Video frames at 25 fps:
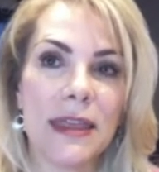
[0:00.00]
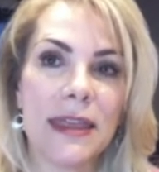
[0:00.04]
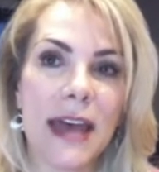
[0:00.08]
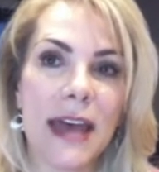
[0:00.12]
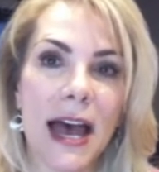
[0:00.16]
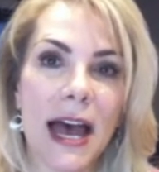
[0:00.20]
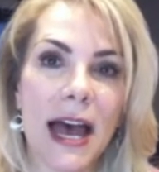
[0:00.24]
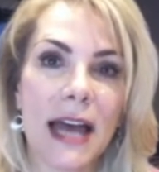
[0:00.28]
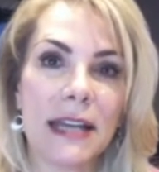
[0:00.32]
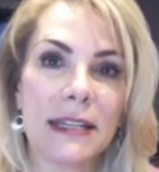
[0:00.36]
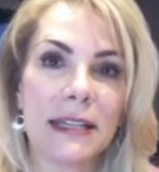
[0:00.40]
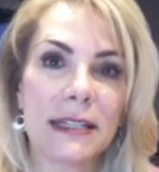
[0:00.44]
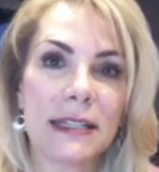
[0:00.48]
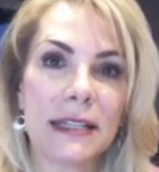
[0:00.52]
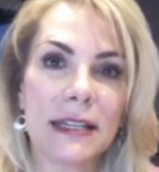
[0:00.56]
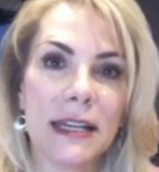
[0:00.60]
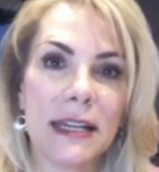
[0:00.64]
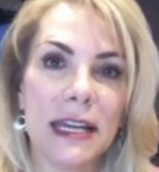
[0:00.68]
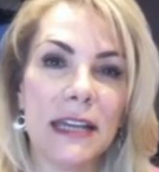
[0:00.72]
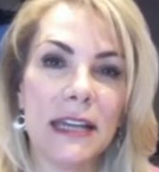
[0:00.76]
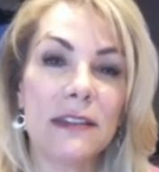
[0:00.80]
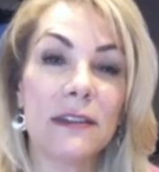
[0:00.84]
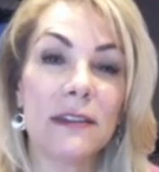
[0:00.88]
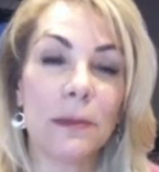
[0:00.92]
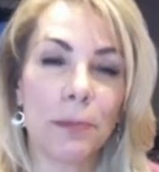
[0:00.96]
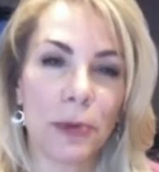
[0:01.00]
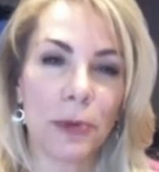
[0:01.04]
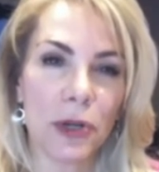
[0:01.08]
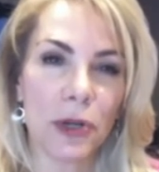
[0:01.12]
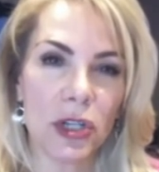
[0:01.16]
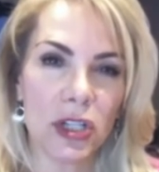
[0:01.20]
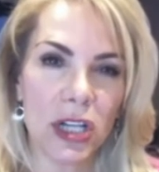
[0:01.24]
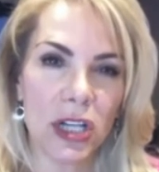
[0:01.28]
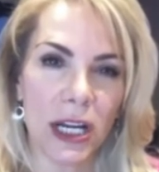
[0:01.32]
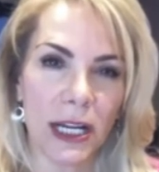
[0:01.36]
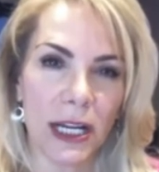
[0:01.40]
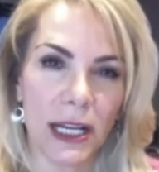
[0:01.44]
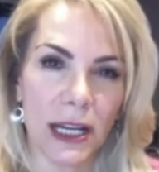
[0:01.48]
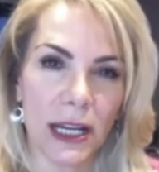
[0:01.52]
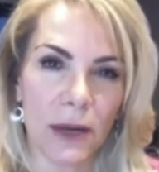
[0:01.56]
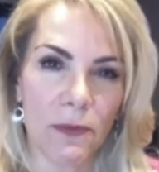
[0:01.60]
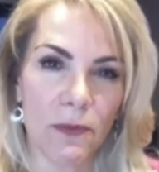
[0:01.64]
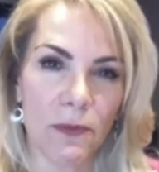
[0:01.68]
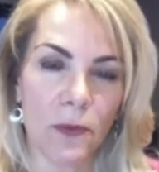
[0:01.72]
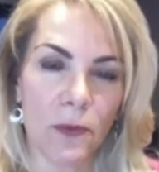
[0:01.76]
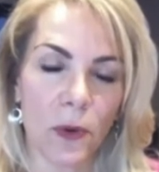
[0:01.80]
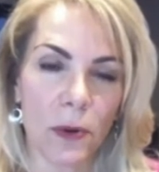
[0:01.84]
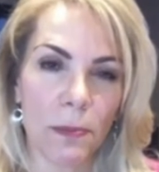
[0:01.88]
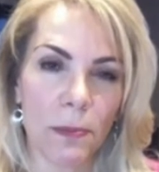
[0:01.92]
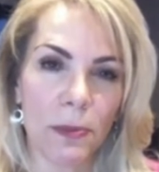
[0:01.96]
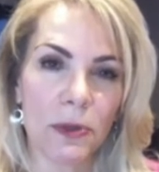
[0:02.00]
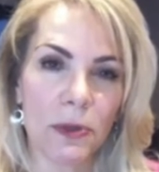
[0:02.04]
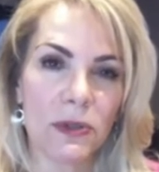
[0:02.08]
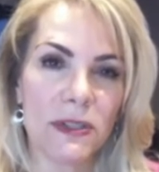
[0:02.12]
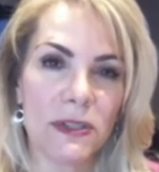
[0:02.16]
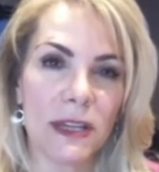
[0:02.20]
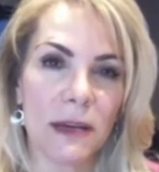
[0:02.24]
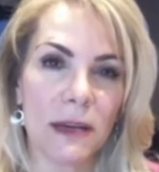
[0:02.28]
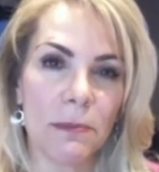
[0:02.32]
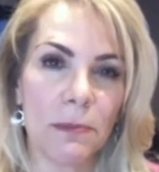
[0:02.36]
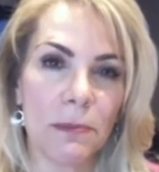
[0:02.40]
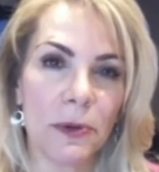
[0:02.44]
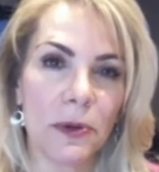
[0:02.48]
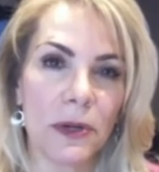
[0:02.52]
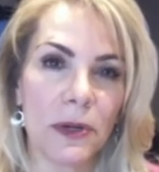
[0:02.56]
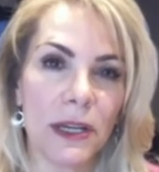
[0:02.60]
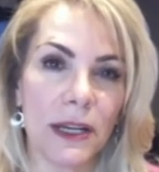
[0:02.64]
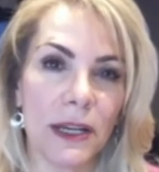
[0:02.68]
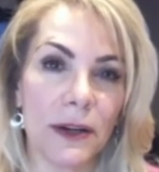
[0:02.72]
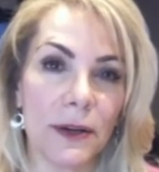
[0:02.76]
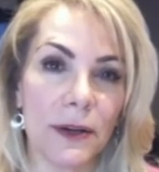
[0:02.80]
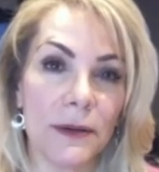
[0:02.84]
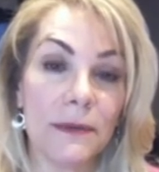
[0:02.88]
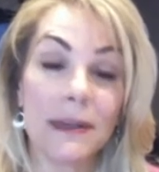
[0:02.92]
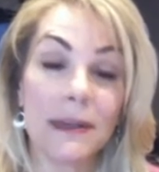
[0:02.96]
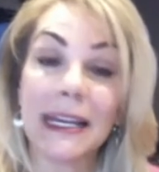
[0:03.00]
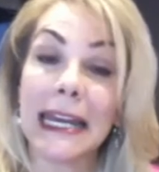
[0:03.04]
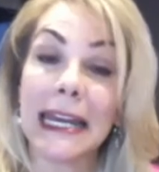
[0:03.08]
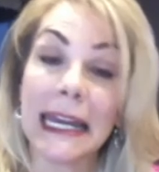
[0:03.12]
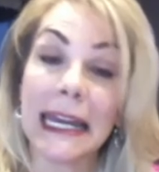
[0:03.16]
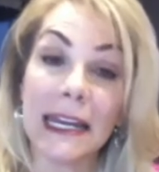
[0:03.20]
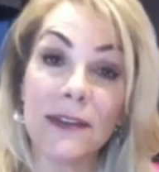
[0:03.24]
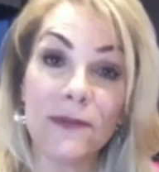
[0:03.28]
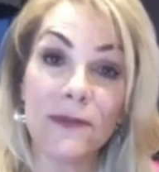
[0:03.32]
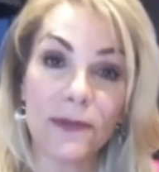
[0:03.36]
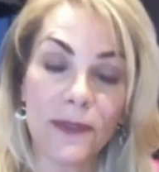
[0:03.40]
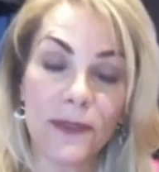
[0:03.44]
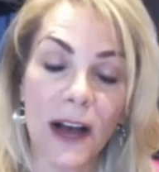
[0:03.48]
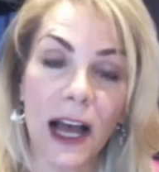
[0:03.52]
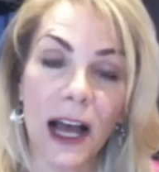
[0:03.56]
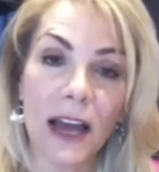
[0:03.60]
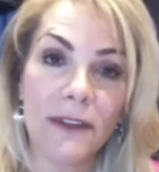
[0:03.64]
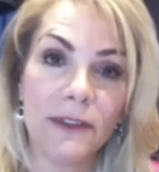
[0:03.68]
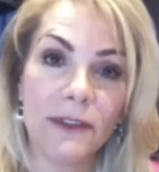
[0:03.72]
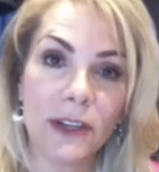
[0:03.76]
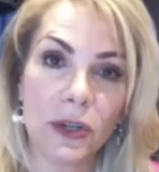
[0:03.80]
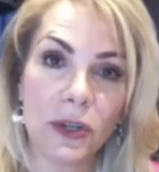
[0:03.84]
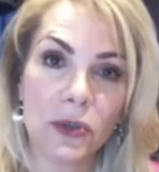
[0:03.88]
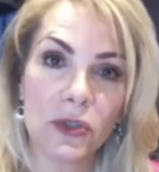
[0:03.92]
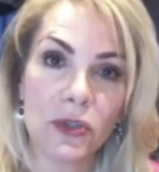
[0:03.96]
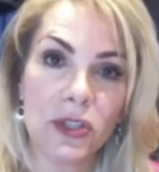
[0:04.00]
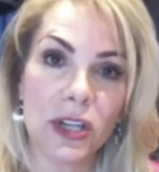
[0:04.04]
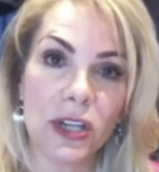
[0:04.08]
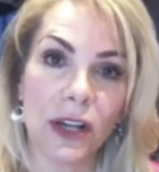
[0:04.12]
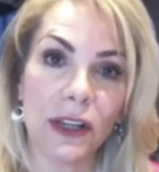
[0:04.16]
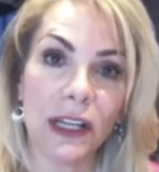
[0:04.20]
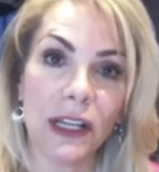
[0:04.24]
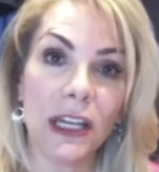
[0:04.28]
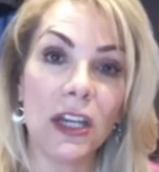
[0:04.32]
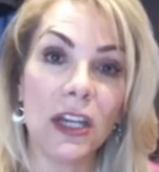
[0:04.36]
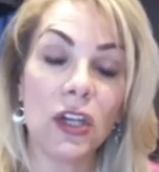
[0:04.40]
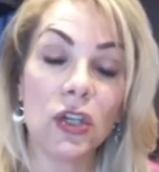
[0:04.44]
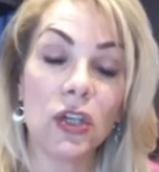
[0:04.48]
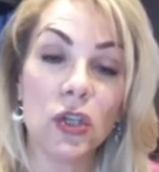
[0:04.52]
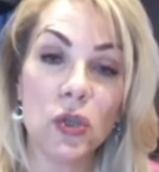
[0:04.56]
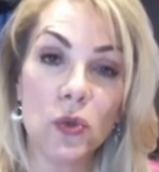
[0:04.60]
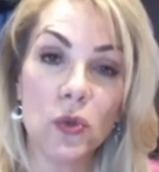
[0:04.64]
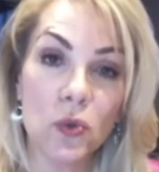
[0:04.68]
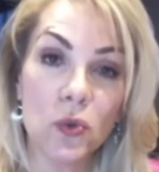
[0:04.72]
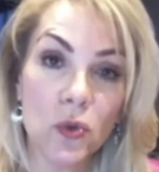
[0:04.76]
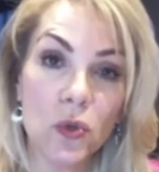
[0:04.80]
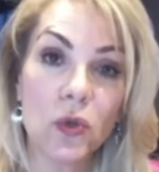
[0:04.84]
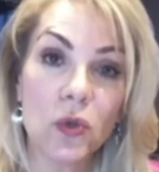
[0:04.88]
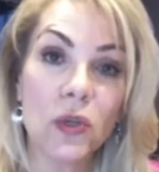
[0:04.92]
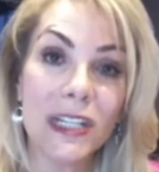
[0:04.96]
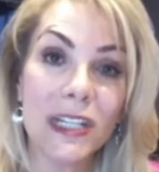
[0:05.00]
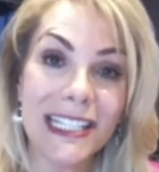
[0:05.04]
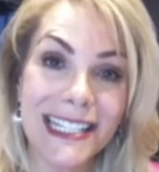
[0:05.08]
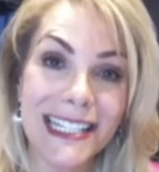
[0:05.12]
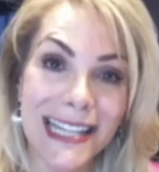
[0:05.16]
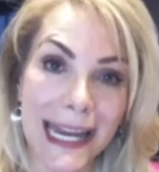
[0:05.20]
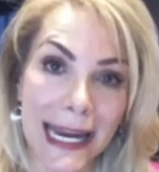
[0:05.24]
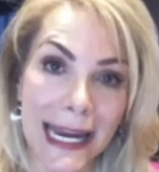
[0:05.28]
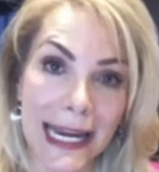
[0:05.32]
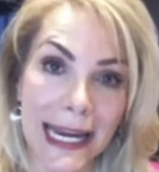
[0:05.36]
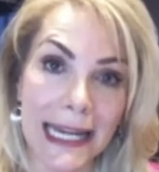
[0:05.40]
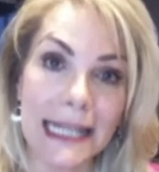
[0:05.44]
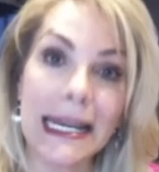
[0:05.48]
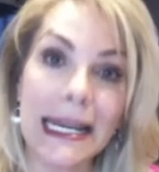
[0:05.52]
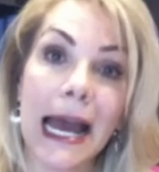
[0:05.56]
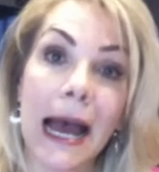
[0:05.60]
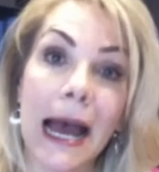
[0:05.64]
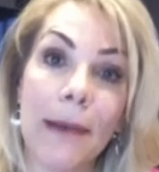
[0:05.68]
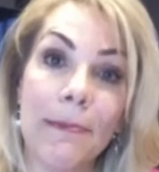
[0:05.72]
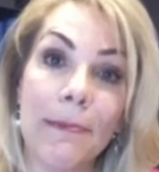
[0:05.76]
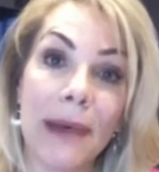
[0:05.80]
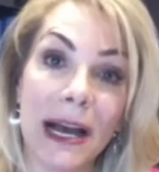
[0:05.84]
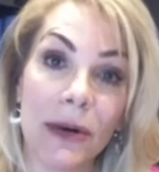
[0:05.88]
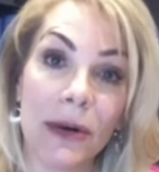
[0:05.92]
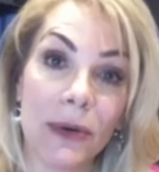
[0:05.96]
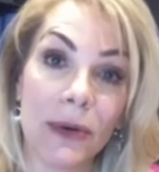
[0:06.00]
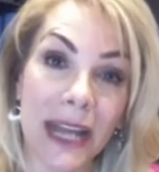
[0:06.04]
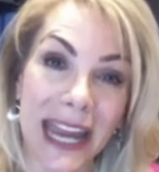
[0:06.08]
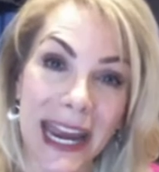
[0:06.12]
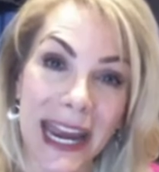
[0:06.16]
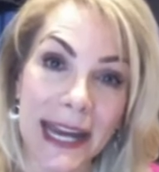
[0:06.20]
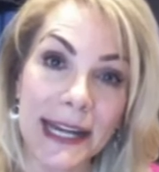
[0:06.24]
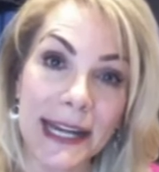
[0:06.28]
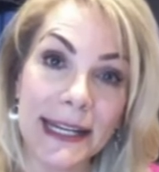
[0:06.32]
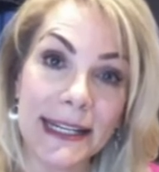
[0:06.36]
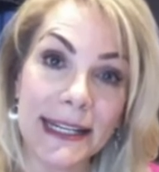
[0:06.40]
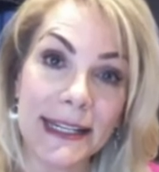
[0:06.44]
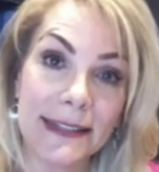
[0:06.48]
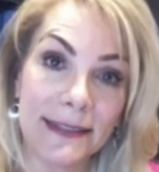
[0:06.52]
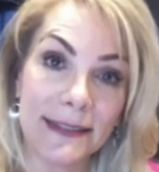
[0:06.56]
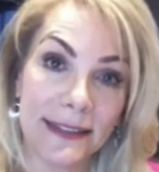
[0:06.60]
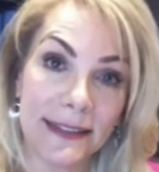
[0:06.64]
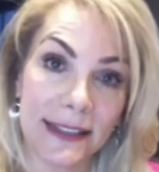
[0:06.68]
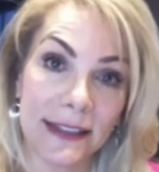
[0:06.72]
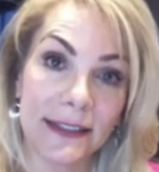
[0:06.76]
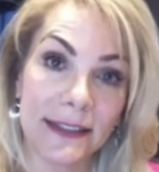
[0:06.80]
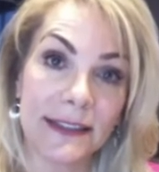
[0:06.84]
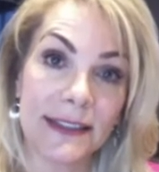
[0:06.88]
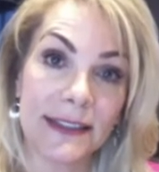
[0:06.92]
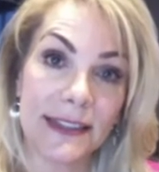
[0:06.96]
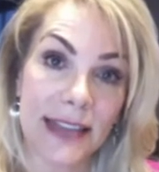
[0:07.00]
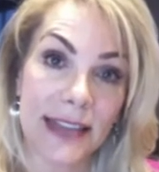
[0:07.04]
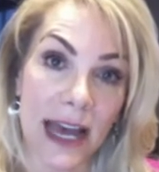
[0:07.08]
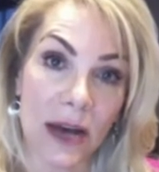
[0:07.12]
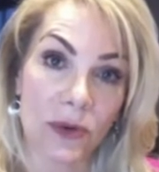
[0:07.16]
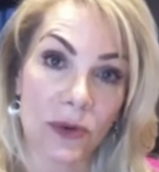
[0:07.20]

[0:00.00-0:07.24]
that is appreciating at 4% per year. In five years, Shelley, you could gain about $86,000.